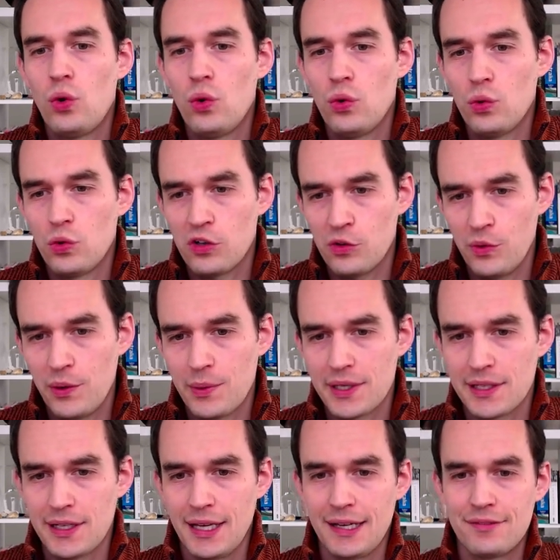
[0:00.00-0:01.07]
or we want
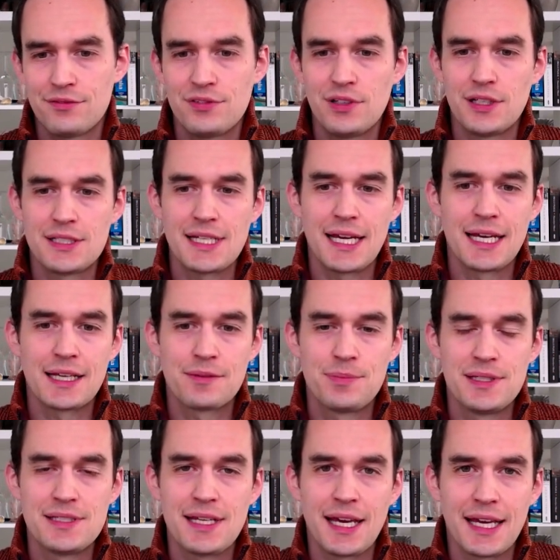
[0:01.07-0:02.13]
to have a tag be
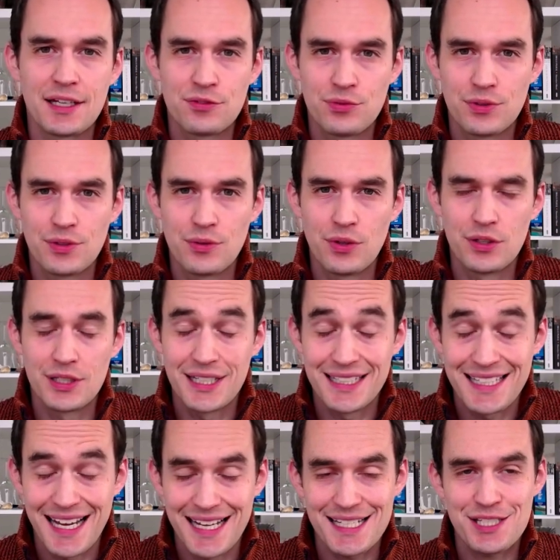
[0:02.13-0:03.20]
tagged, a
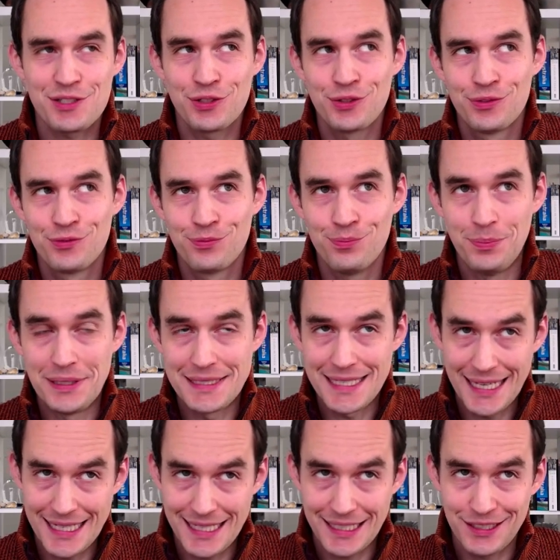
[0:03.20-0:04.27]
task be
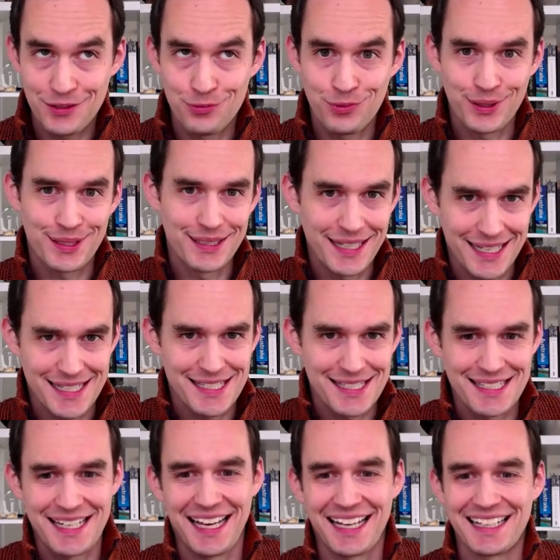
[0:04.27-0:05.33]
tagged with the next
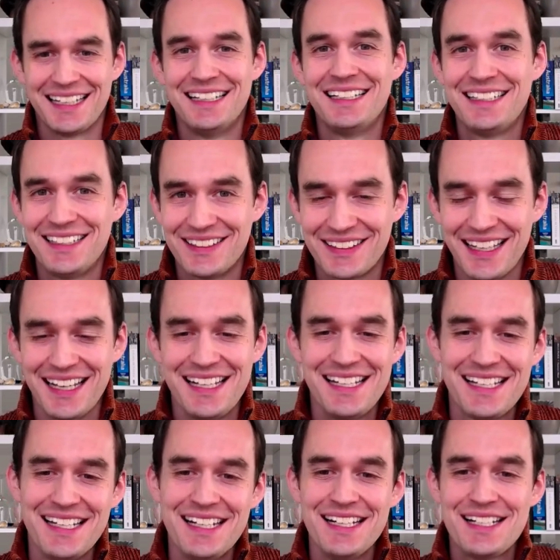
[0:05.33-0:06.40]
tag, okay?
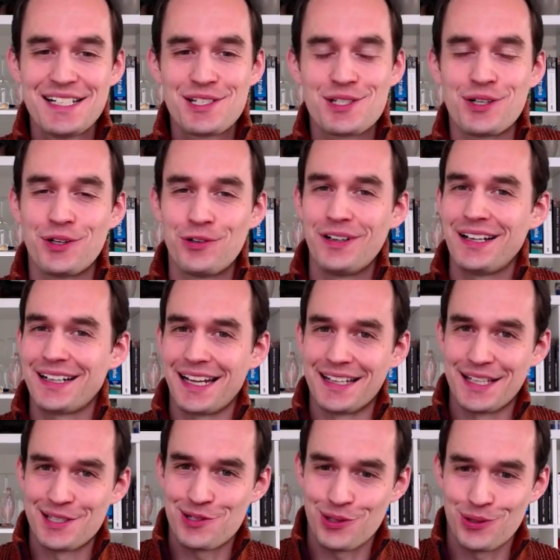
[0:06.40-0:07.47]
So again,
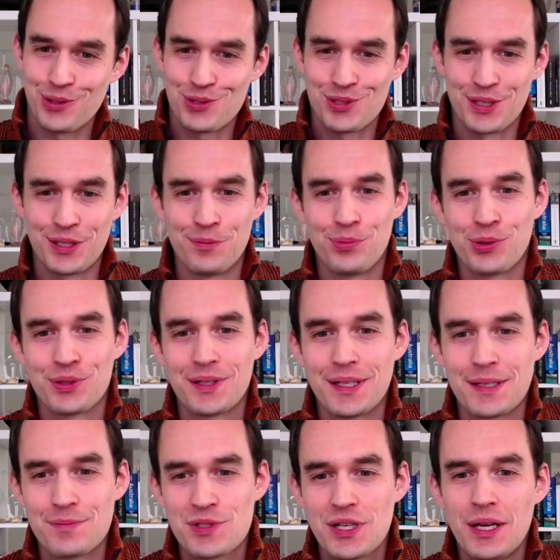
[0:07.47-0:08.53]
that's your urgent and important
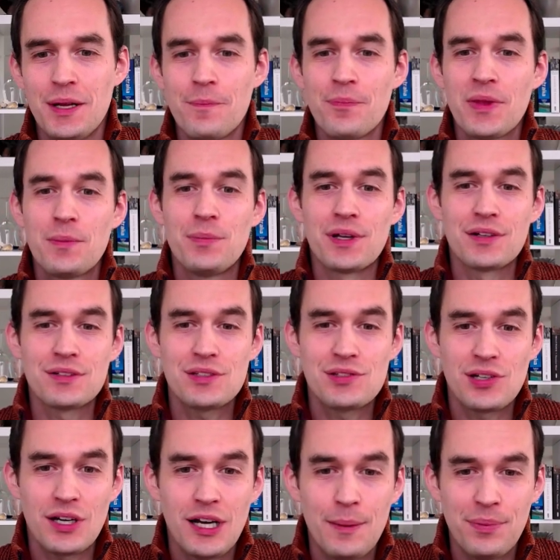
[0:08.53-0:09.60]
items. But on
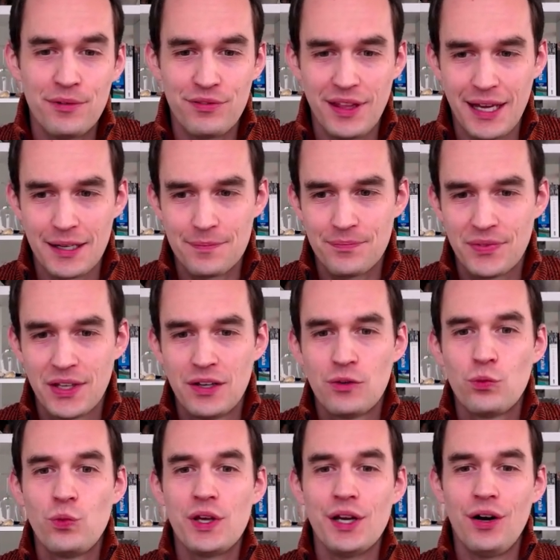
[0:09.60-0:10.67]
top of that,
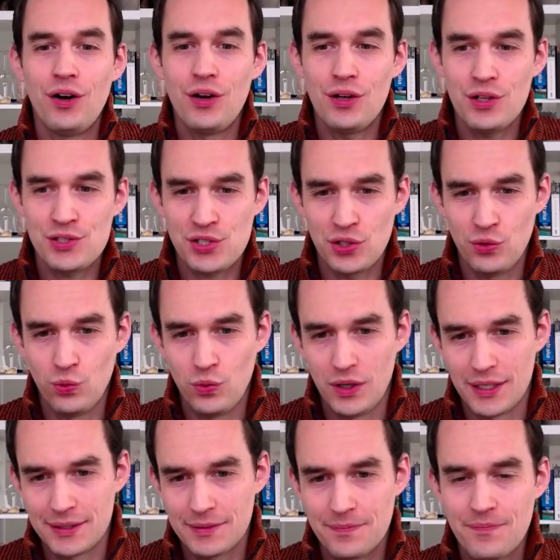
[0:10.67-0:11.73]
we also want